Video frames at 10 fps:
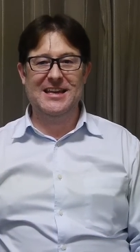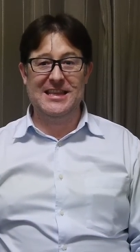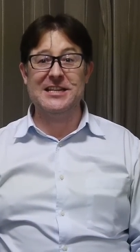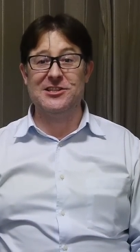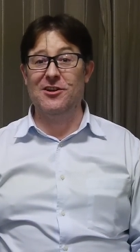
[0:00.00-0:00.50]

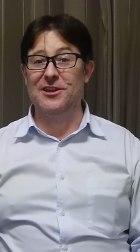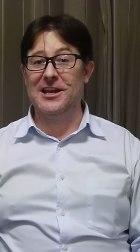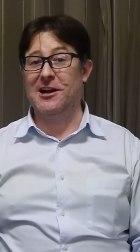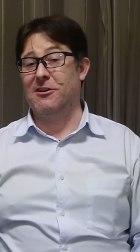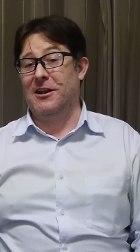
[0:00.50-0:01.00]
that's the only
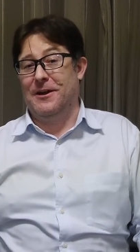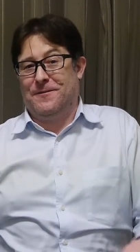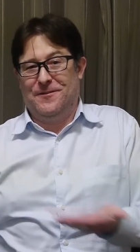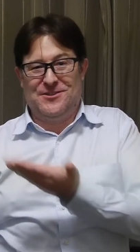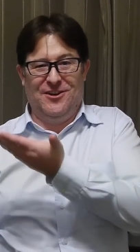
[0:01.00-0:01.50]
thing I've got
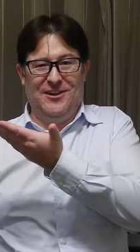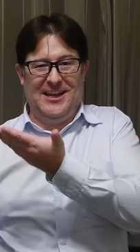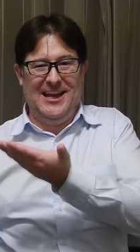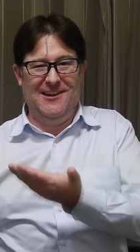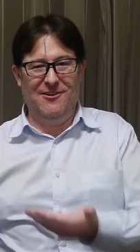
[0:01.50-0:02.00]
left of Sonic
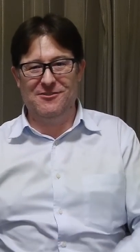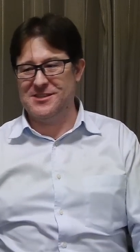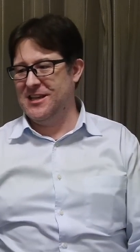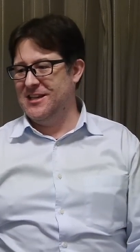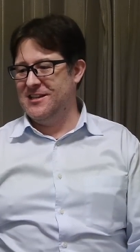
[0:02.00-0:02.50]

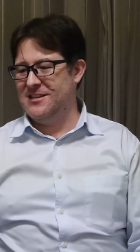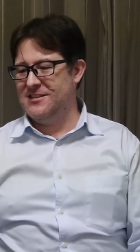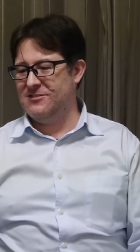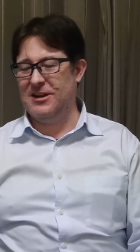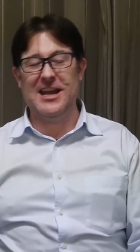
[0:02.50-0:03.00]
Heroes.
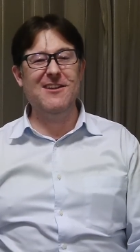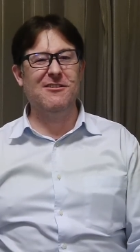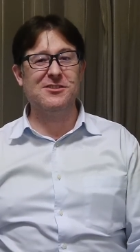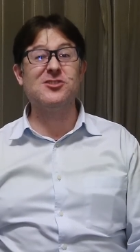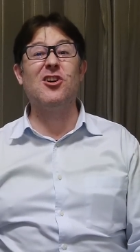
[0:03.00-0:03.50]

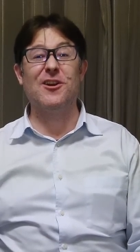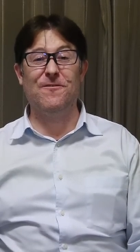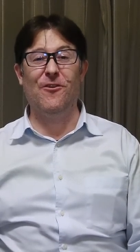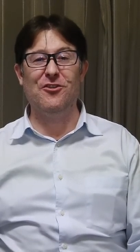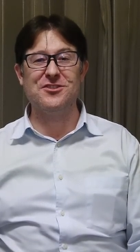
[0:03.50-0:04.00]
Sonic
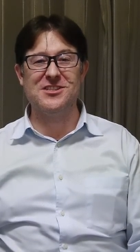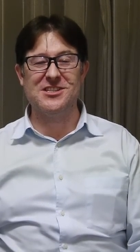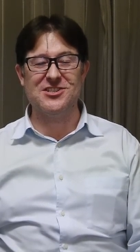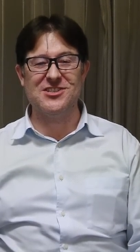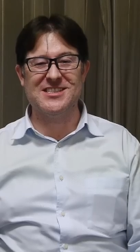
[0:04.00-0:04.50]
Forces
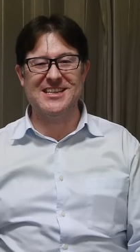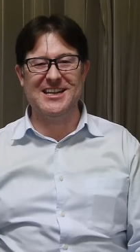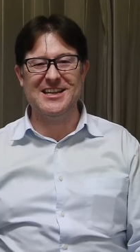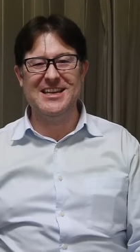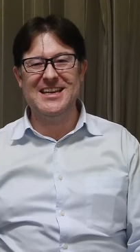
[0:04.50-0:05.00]
I should
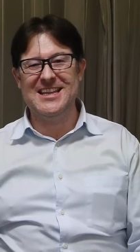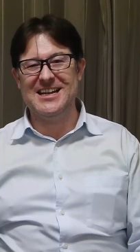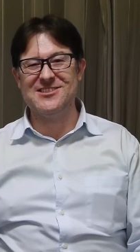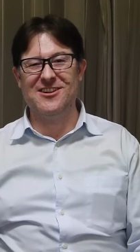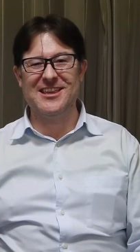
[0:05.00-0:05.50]
say.
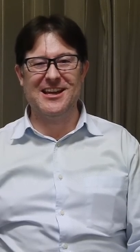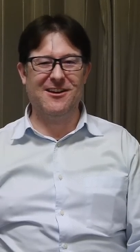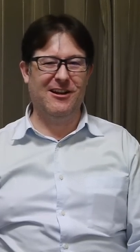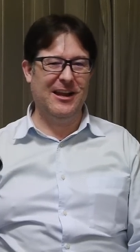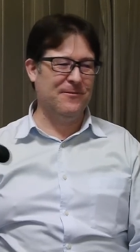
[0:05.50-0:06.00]
That's the only thing we've
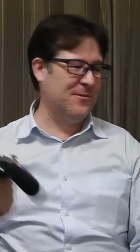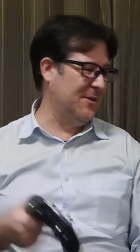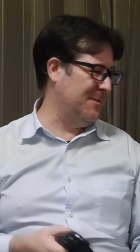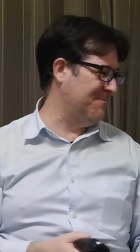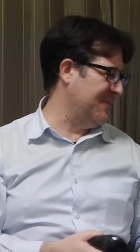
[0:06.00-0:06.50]
got left of
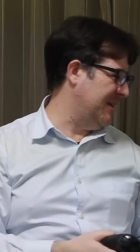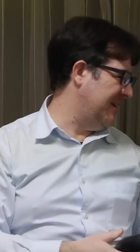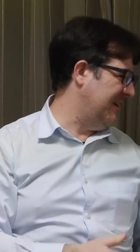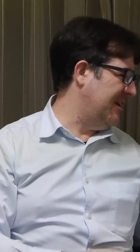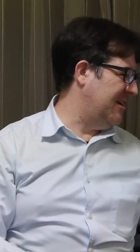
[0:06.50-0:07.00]
it.
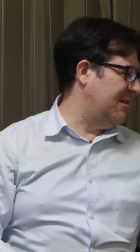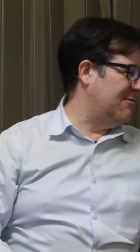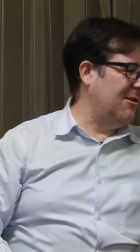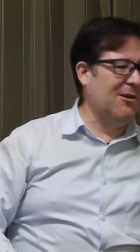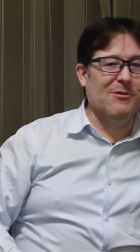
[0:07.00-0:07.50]

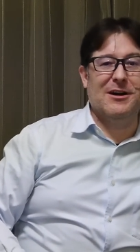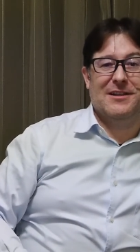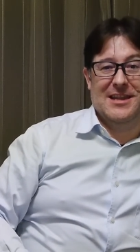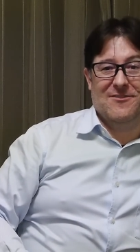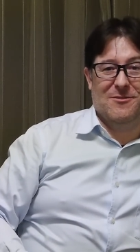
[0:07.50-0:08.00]
Oh well,
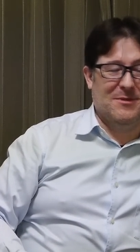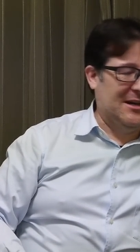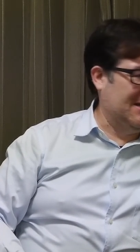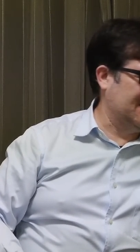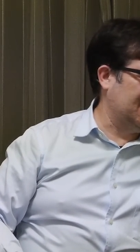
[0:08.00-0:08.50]
never
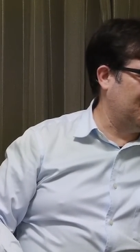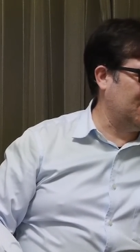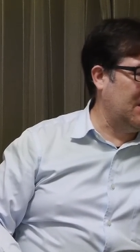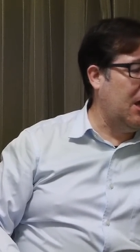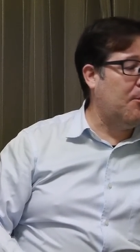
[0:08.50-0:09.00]
mind.
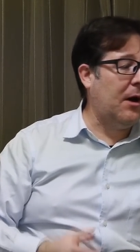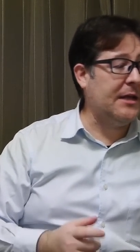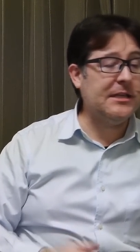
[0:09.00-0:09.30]
But I